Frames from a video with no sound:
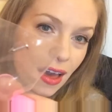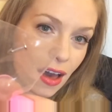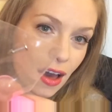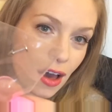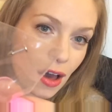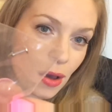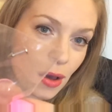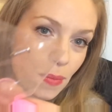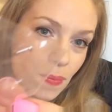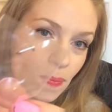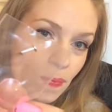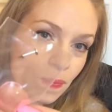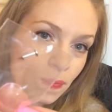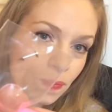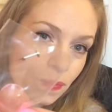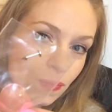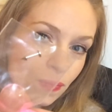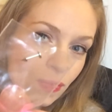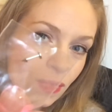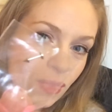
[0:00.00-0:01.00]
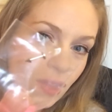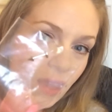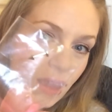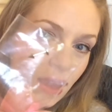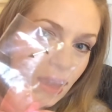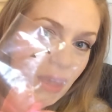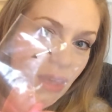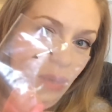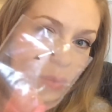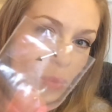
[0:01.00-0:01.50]
um,
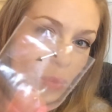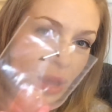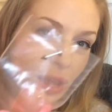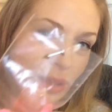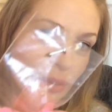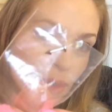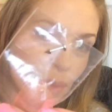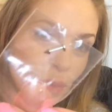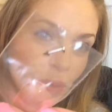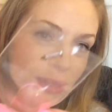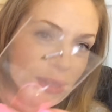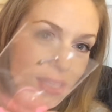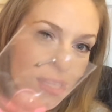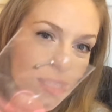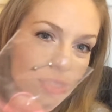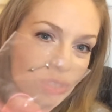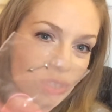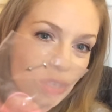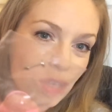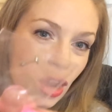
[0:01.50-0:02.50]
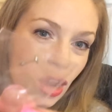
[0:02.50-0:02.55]
well, I don't know what these are